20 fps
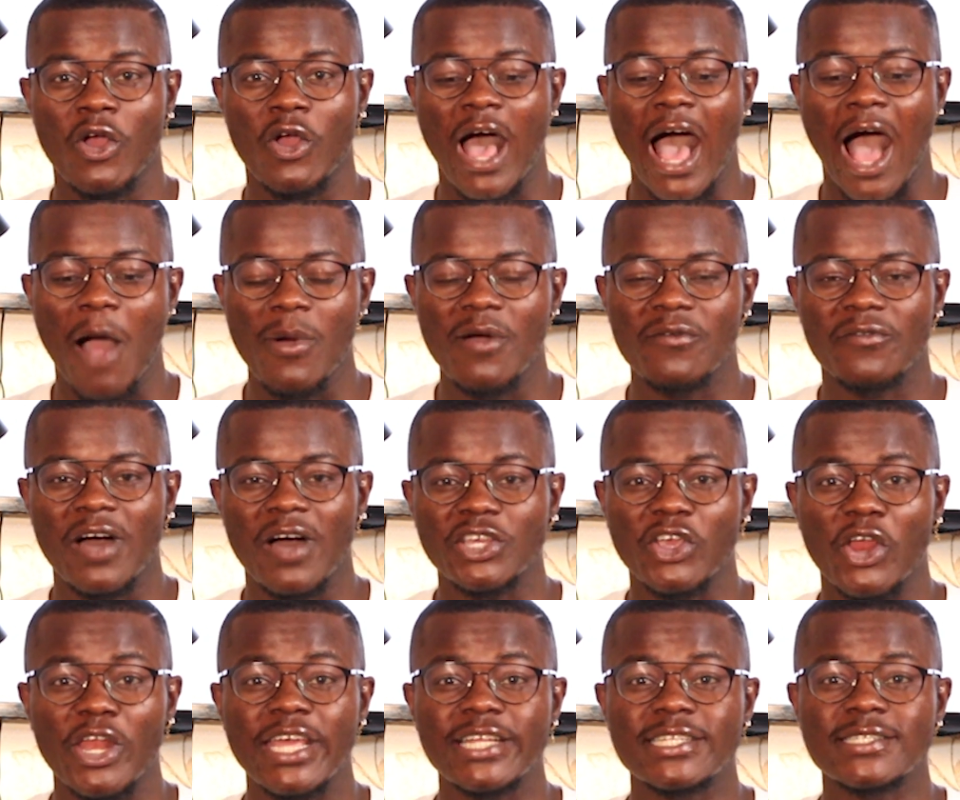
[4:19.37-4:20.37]
However,
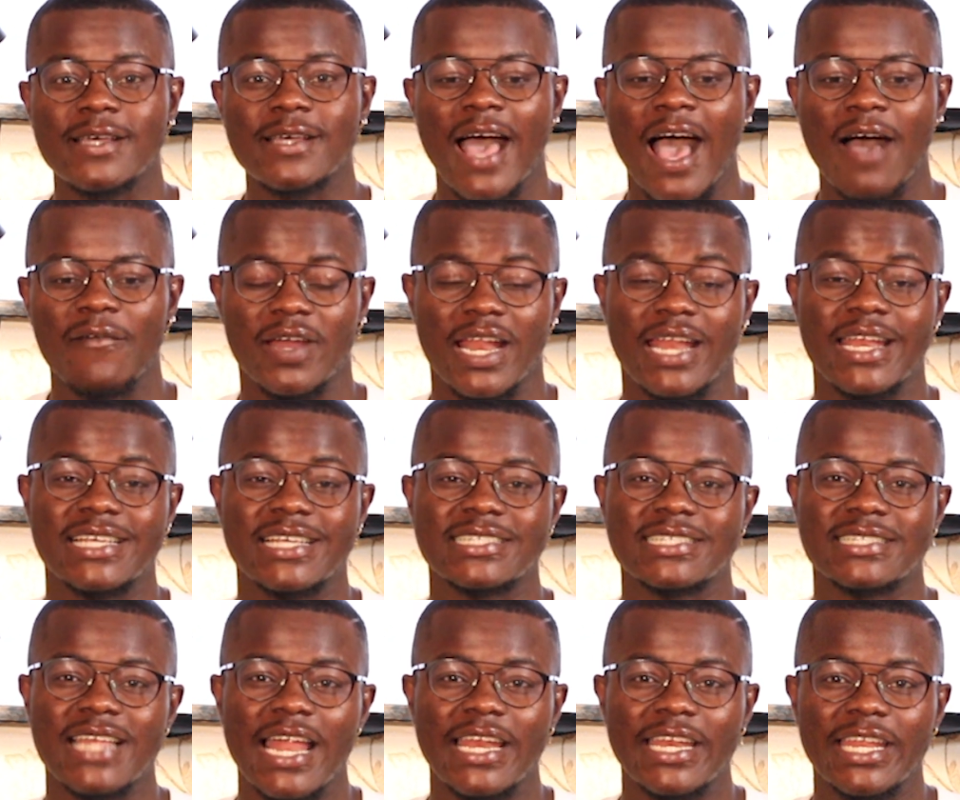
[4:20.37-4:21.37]
you need to have an
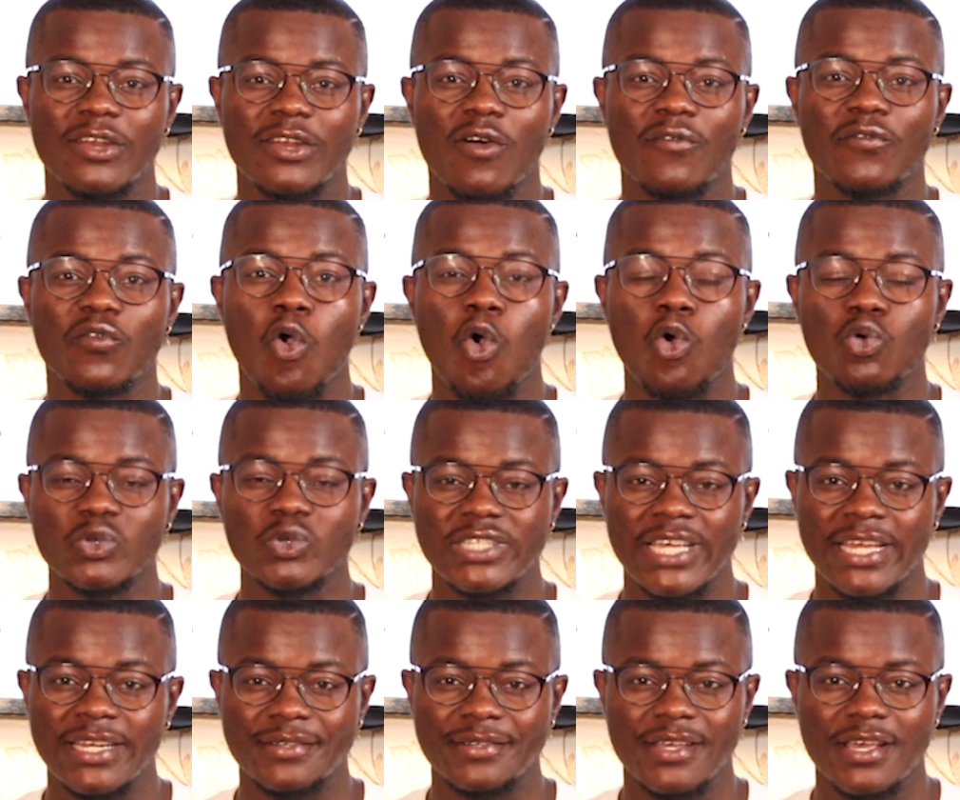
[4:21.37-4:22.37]
understanding of
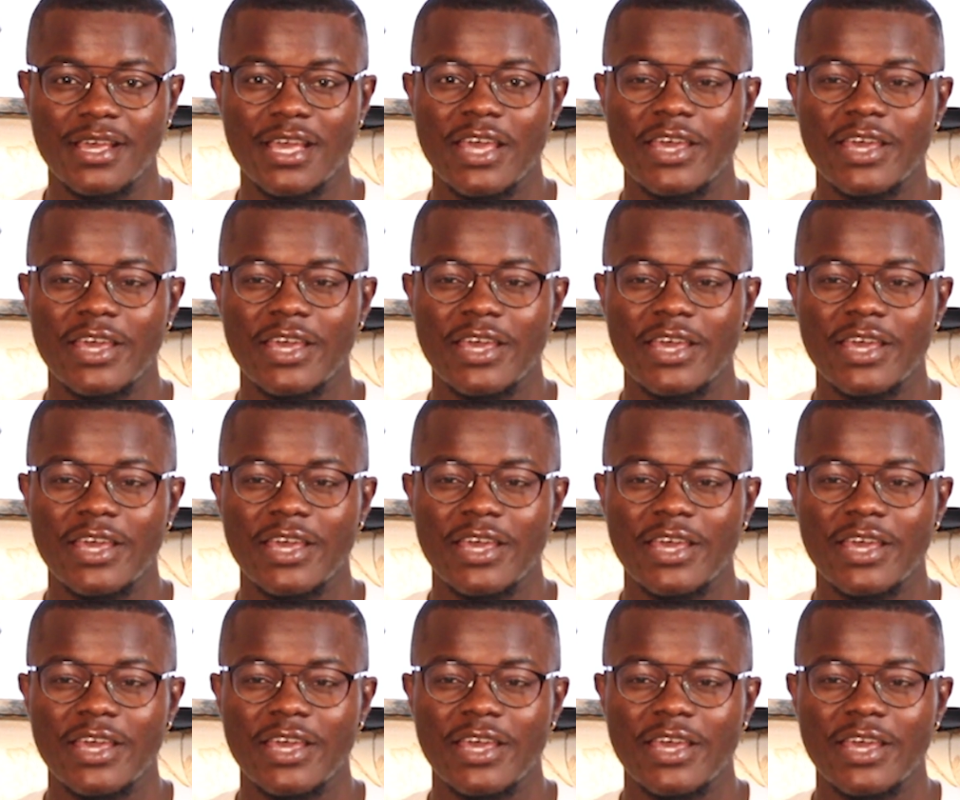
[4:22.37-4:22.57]
coding.